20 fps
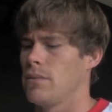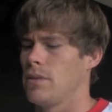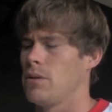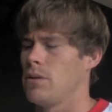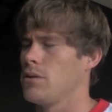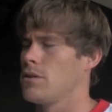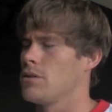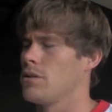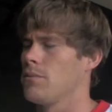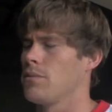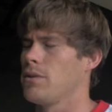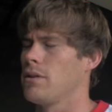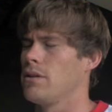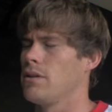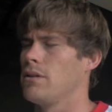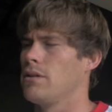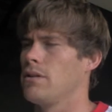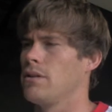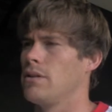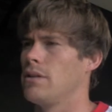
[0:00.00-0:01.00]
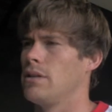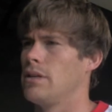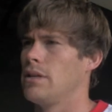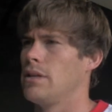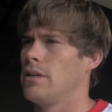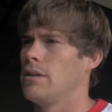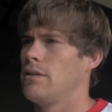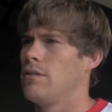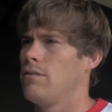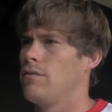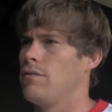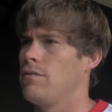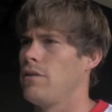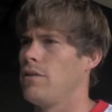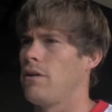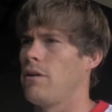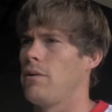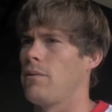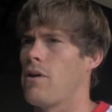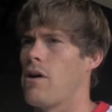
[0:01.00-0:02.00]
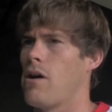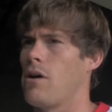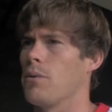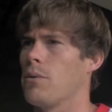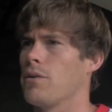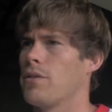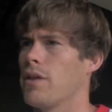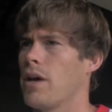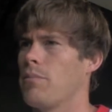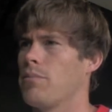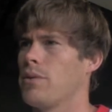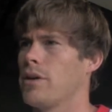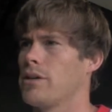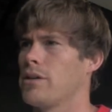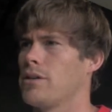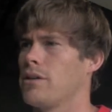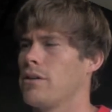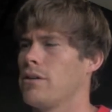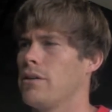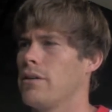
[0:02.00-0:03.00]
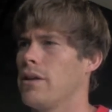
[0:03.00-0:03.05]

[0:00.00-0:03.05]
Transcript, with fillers: There was something very wrong with that picture,